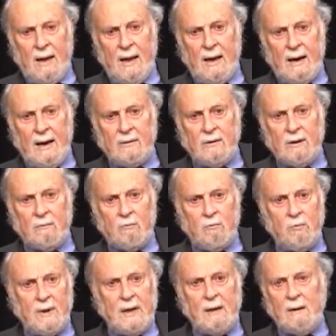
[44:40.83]
and I think
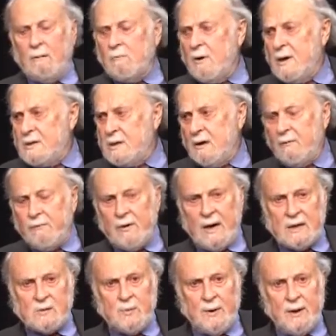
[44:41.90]
really cries out for
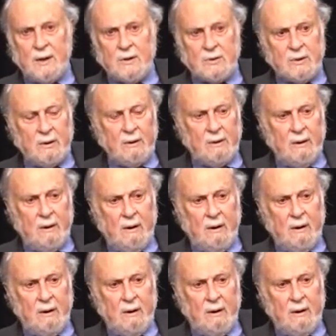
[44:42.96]
explanation,